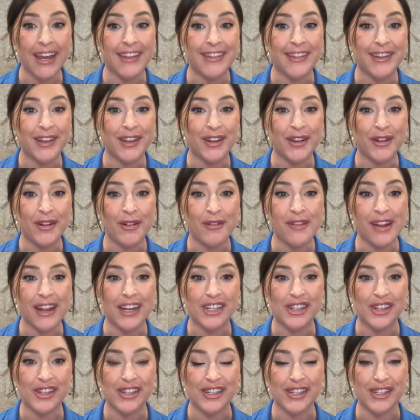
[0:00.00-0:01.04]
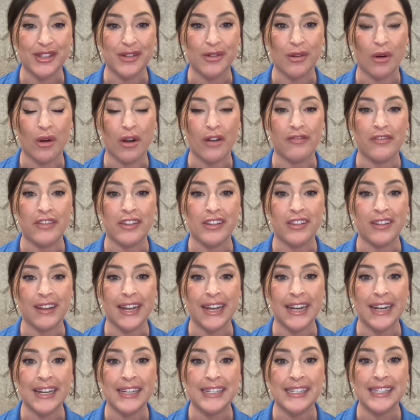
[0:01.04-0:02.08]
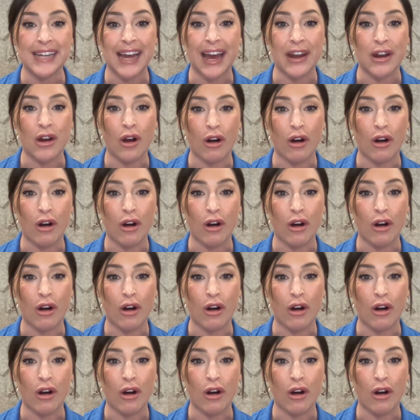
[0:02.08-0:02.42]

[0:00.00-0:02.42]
in the Hxro Nation Discord for the latest on